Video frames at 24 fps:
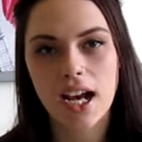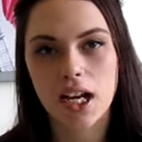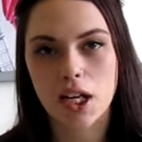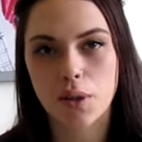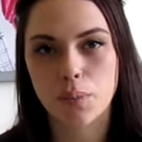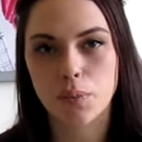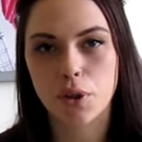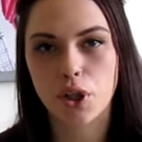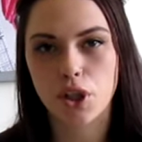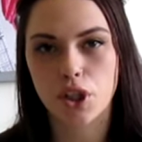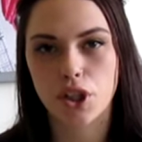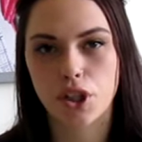I
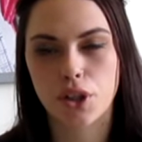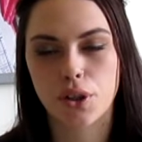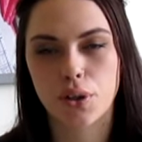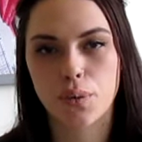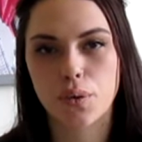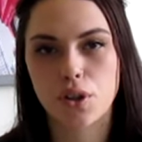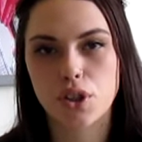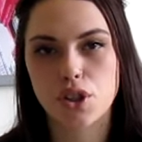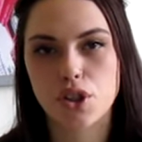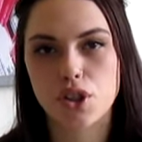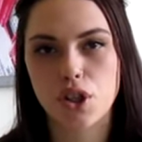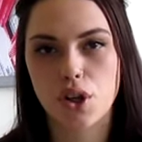am going
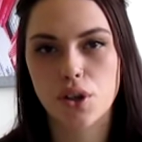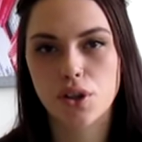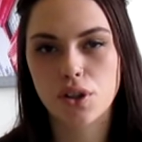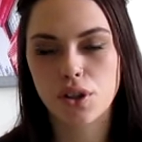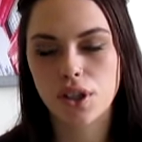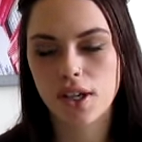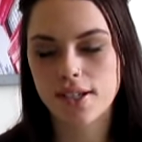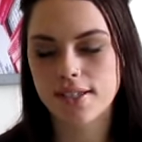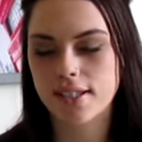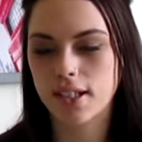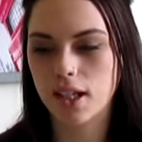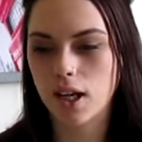to show you
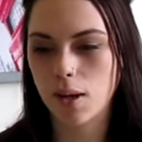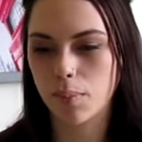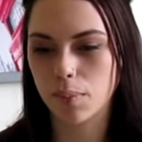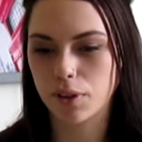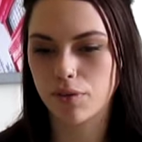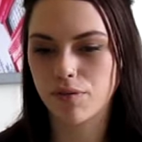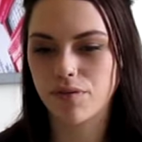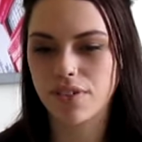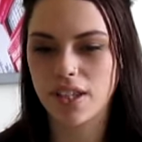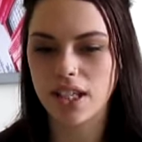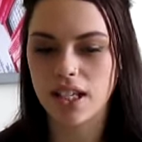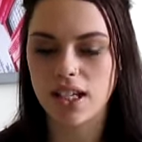guys a couple
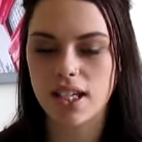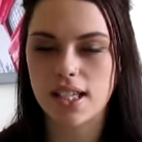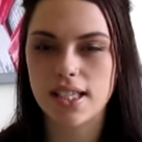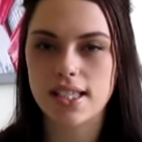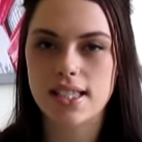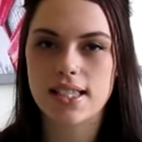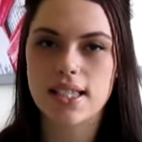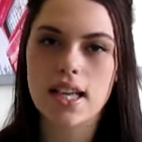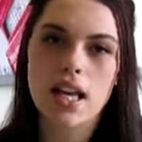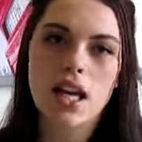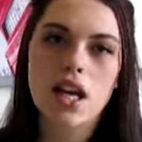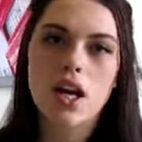of
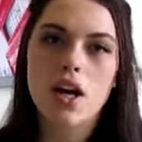things